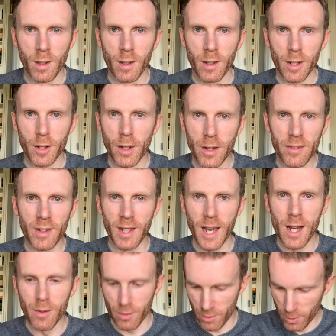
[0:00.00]
This
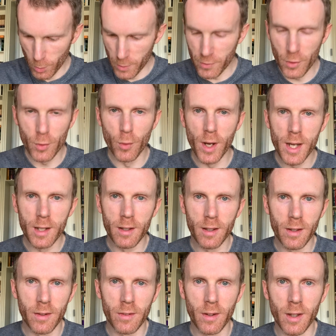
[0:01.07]
account that we've just read
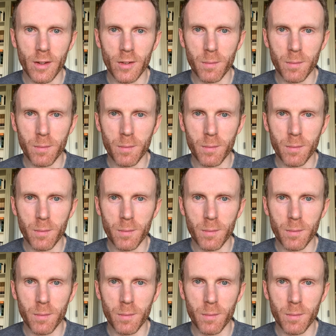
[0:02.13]
is